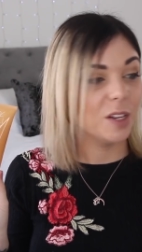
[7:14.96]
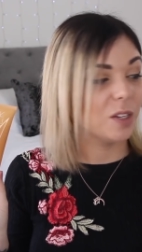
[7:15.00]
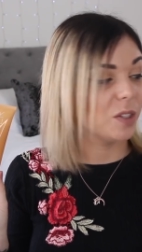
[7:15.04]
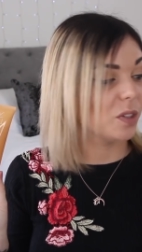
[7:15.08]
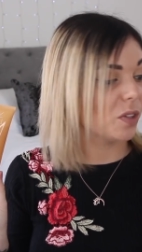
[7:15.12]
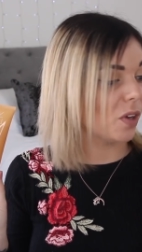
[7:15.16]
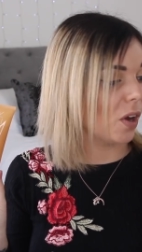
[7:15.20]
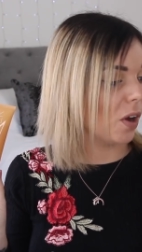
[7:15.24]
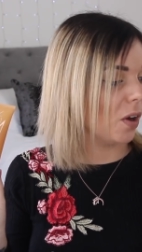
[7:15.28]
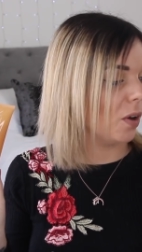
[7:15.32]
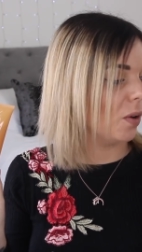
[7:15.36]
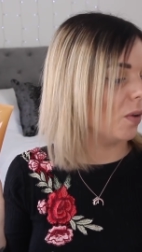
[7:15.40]

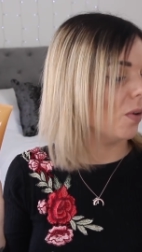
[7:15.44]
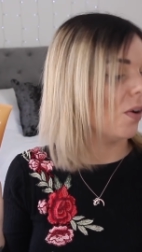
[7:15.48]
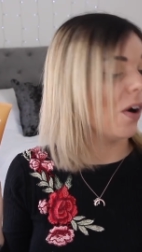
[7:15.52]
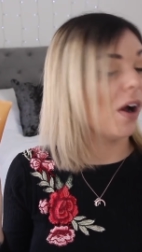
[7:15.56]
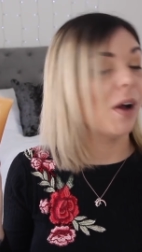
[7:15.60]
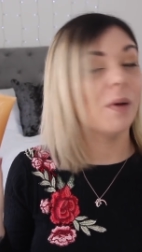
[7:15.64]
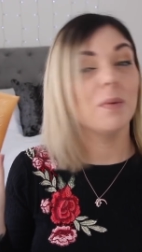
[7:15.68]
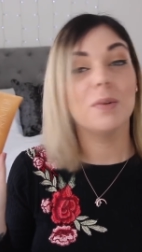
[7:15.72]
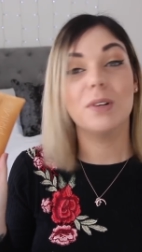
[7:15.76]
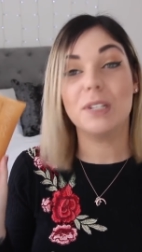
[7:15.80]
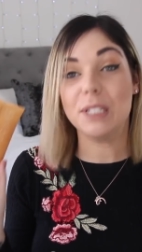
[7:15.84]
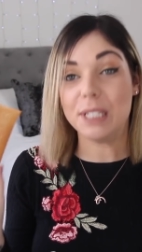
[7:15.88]
So
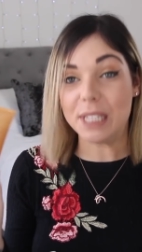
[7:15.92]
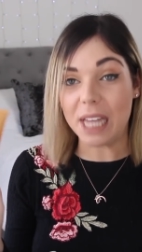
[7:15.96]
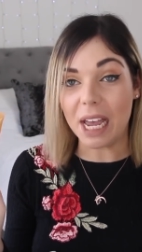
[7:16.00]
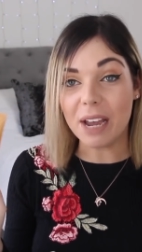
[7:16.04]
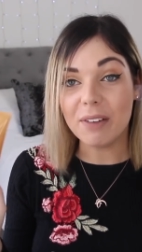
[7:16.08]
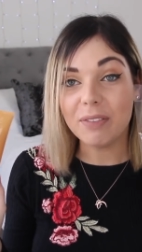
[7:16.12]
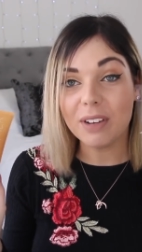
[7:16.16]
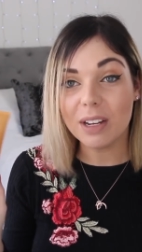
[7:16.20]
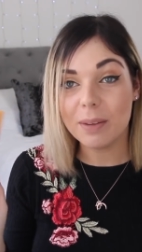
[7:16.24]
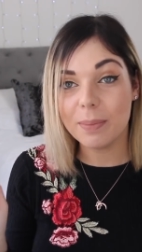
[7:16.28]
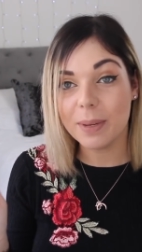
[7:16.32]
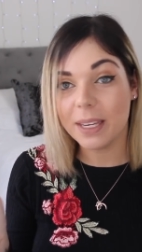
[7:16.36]
I would
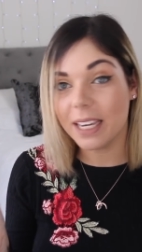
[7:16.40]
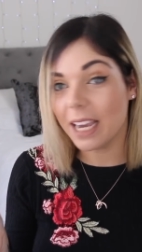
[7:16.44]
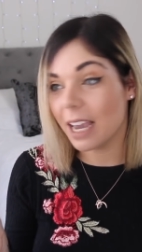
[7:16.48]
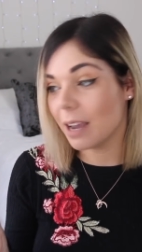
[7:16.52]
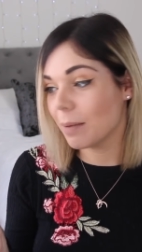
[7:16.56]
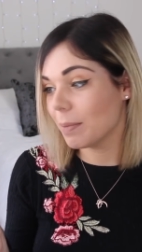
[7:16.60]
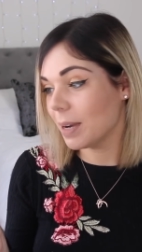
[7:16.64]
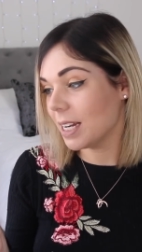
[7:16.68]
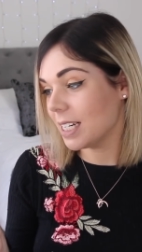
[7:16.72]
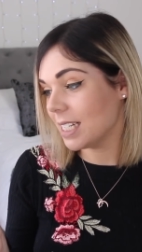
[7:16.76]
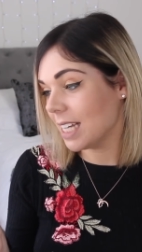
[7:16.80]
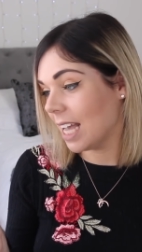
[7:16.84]
definitely be
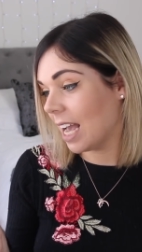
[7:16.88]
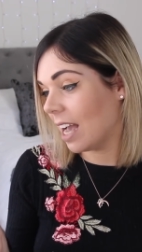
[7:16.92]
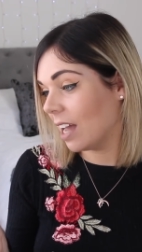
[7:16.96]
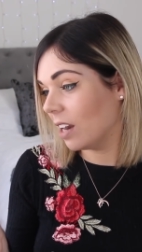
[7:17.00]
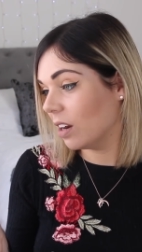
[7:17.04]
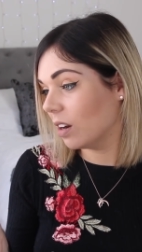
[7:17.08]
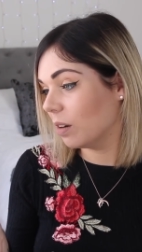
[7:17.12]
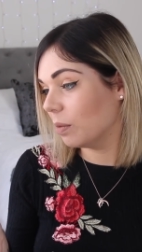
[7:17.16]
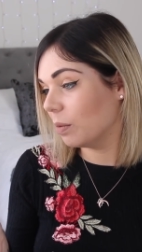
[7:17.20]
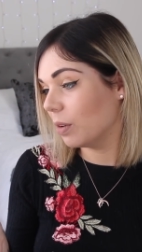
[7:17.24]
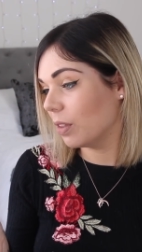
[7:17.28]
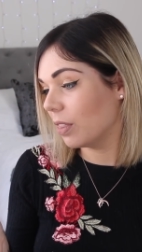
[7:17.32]
getting my
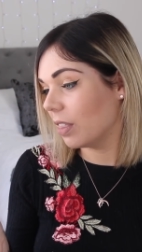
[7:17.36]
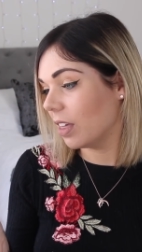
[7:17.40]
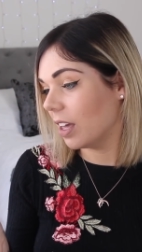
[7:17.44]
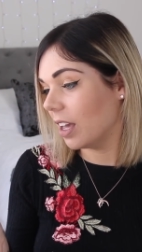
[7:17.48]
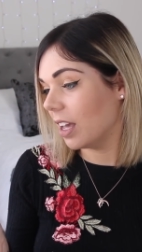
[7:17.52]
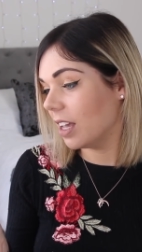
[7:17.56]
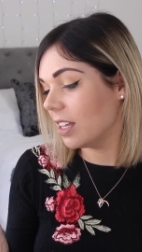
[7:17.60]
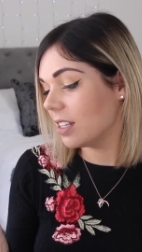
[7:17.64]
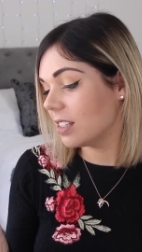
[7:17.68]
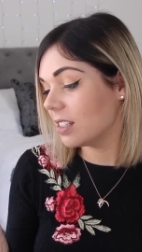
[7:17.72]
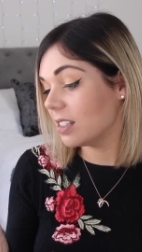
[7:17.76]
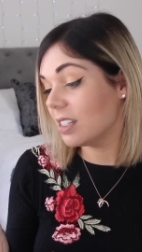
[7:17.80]
tan on with
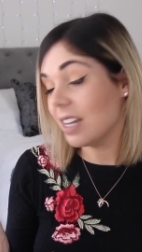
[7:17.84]
this.